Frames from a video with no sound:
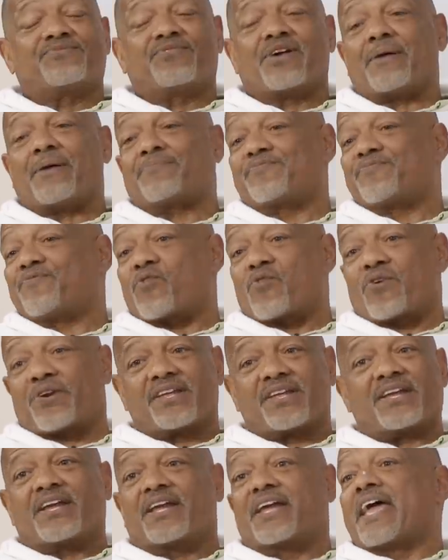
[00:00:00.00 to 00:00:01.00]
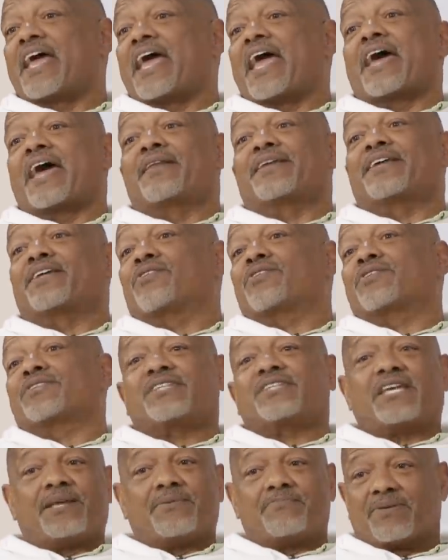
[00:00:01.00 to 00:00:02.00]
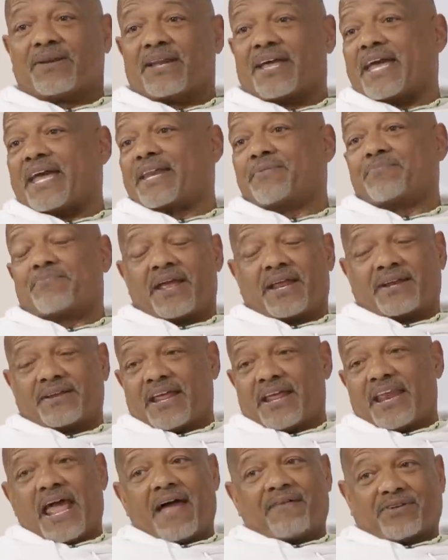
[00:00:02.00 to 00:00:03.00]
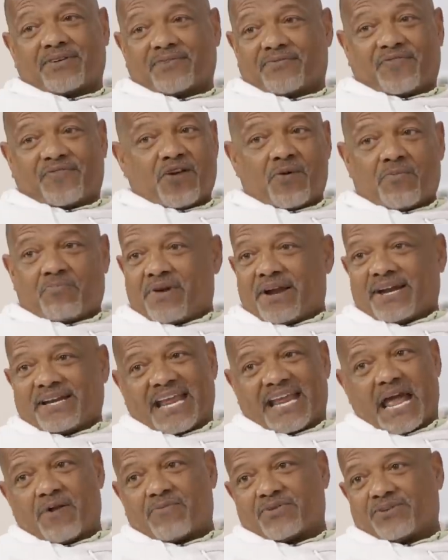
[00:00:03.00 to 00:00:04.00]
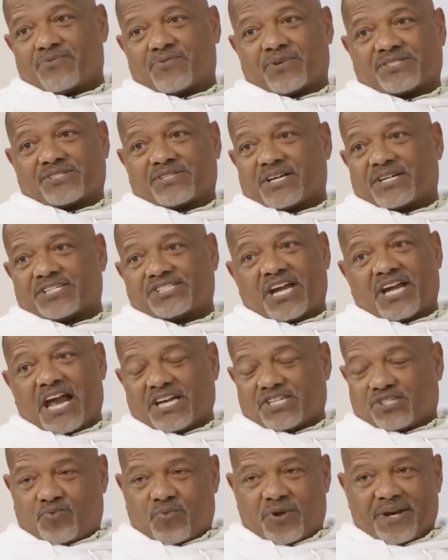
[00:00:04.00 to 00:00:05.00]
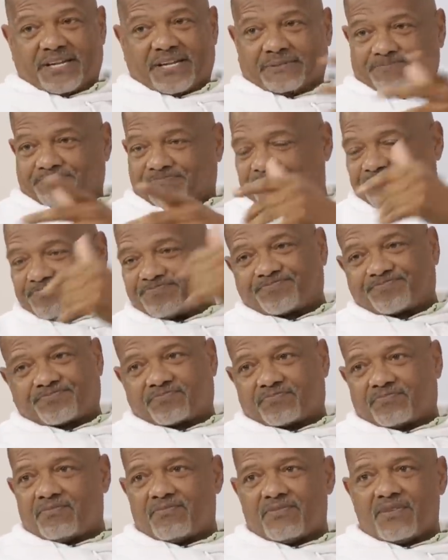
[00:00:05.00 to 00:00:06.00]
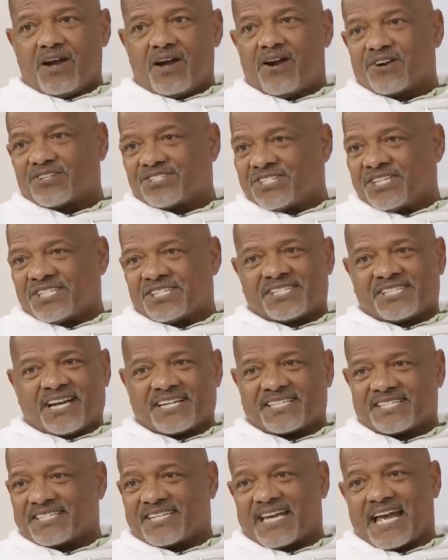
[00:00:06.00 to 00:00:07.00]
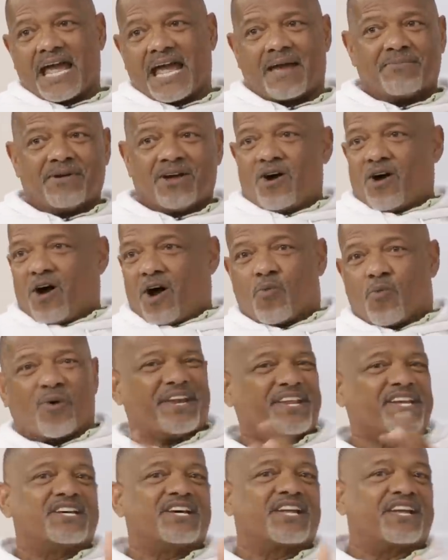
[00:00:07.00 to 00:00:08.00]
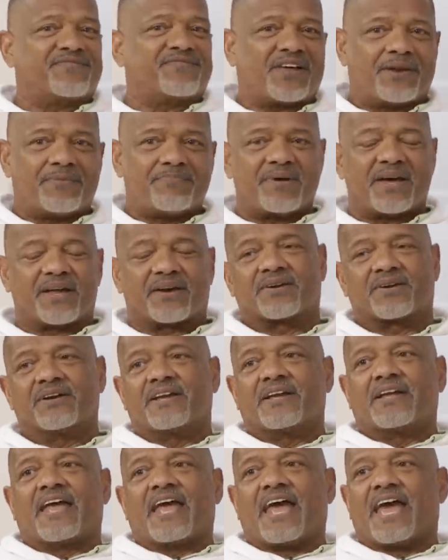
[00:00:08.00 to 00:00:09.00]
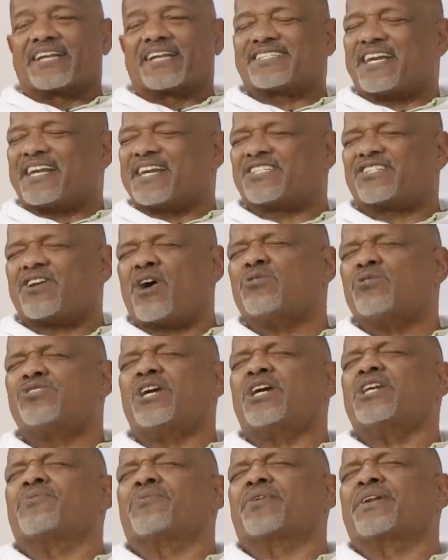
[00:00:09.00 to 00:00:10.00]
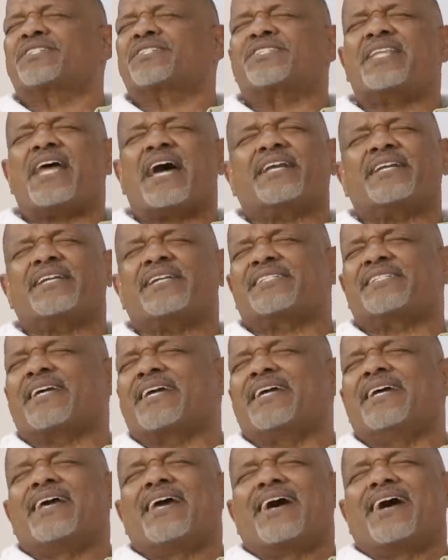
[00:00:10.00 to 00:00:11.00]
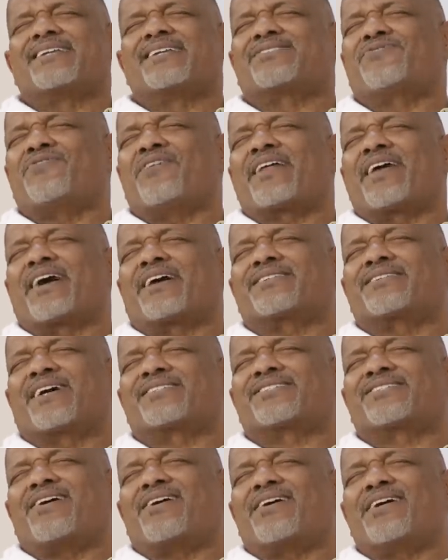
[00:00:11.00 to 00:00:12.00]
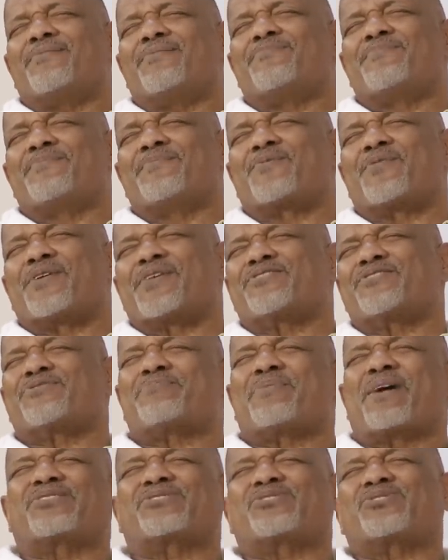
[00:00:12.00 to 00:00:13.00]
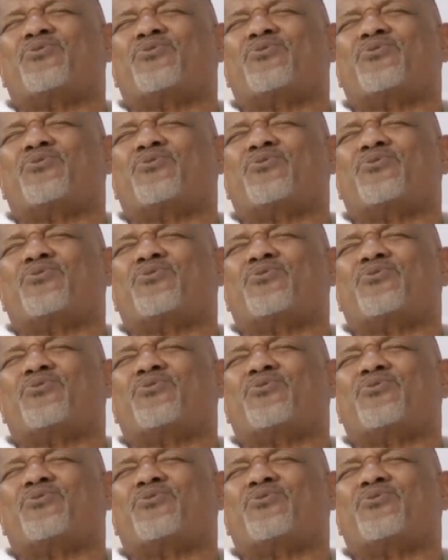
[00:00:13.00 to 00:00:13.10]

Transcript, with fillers: drop 40 and get on a team plane and, and, and have a film breakdown with, with uh, Sean Sweeney, our assistant at the time, on what he could have done better. And it's, and it's all genuine. It's not, it's, it's funny, I, I, saw him when he was about